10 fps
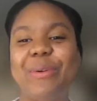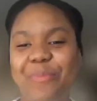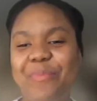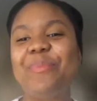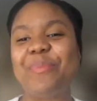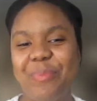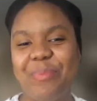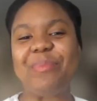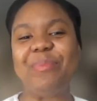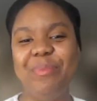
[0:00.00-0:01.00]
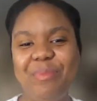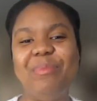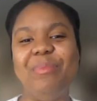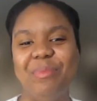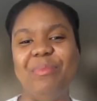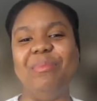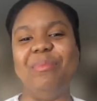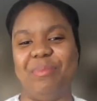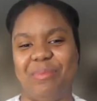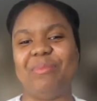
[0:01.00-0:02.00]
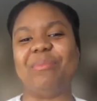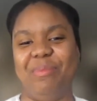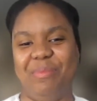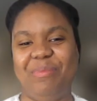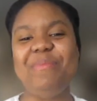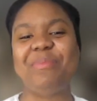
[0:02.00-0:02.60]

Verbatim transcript: So to start at six hundred, oh my gosh.